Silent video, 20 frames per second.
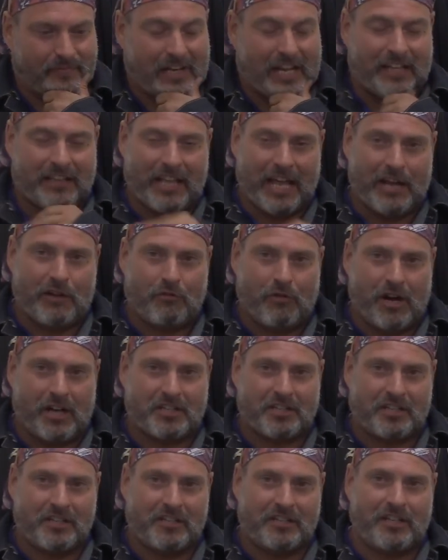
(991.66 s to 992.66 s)
I like
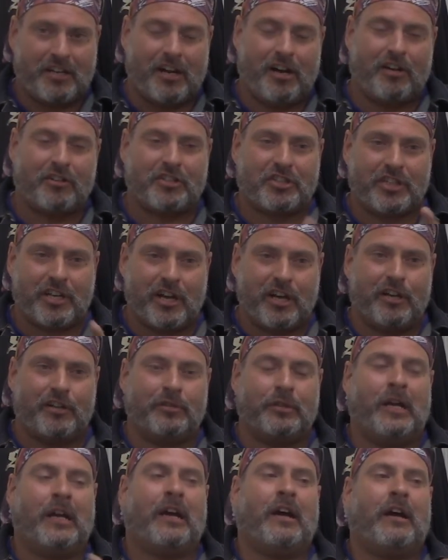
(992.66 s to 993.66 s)
watching y'all.
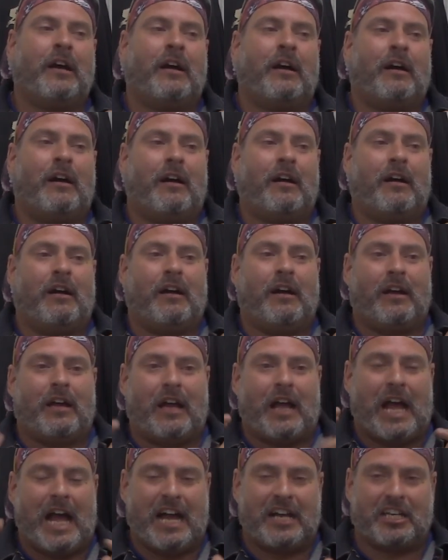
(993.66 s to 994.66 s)
Joe,
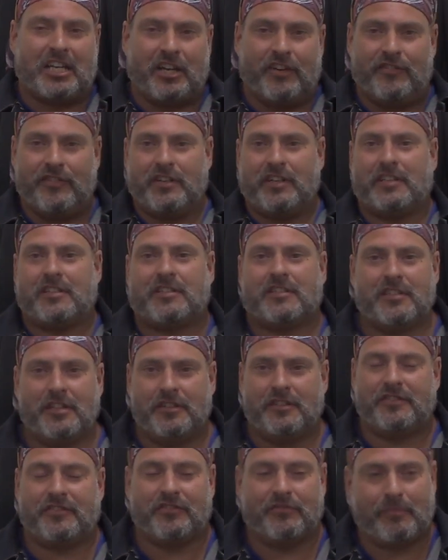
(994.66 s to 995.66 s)
I give you an
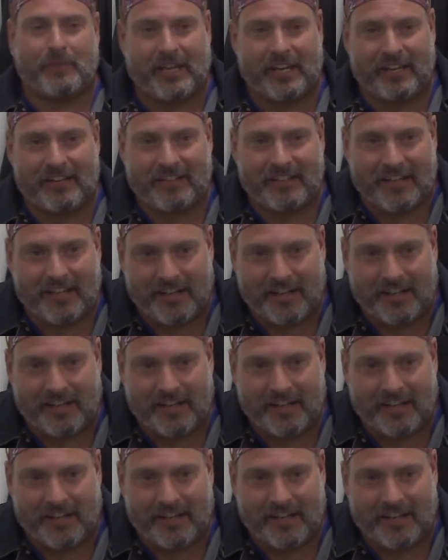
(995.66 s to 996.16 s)
exclusive, man.